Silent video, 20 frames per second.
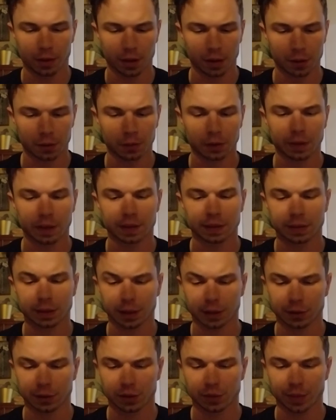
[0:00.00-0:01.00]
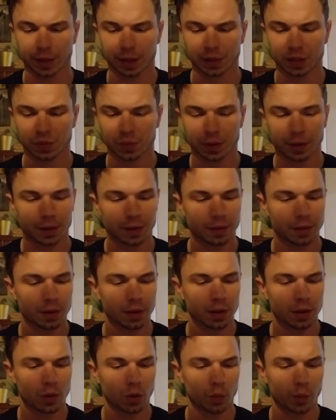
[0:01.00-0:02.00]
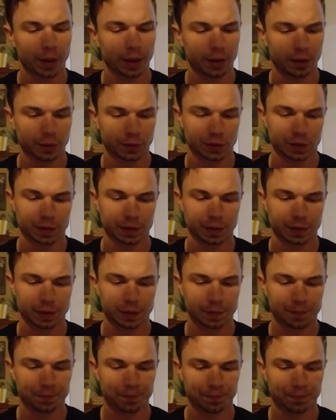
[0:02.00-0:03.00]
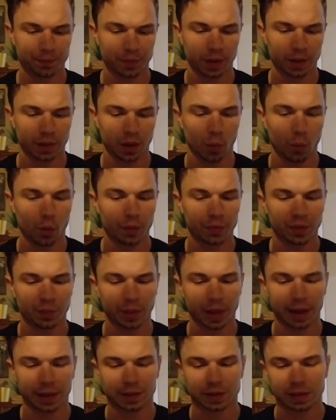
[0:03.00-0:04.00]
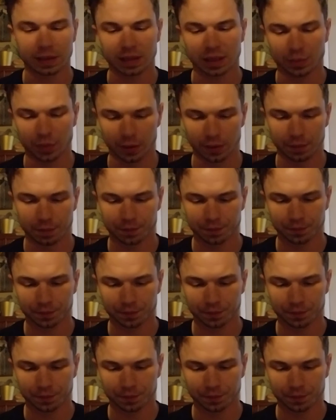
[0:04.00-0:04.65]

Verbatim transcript: utterly untouched by spirit or by consciousness. They want the black to deepen.